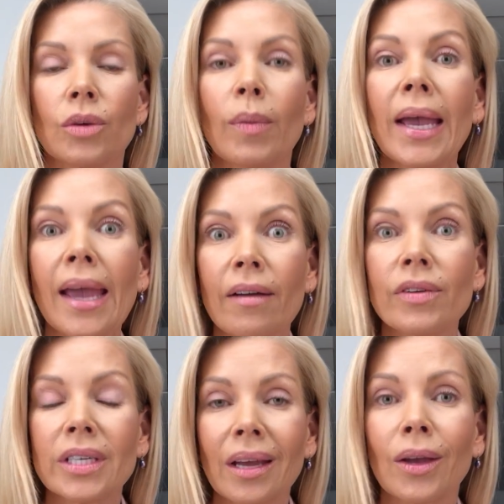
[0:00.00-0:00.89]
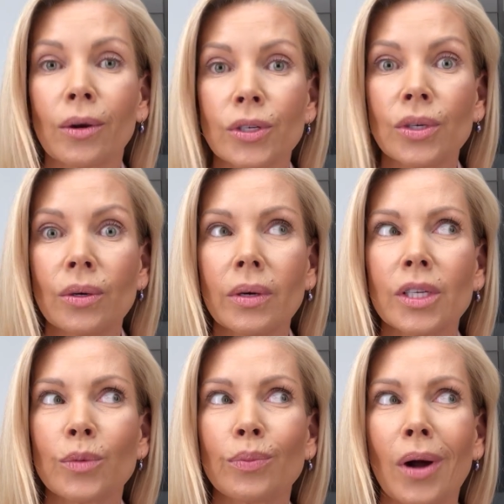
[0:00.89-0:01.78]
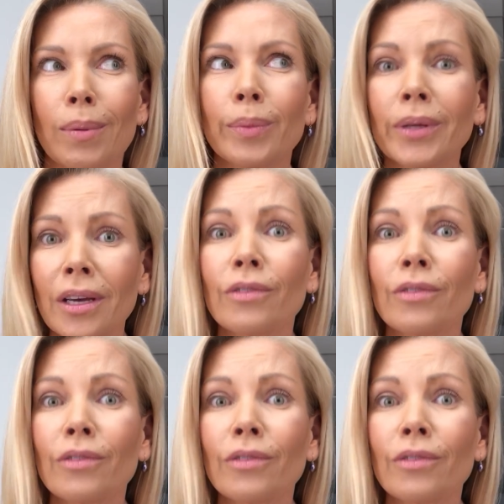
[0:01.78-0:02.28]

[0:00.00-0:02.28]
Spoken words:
My everyday go-to is probably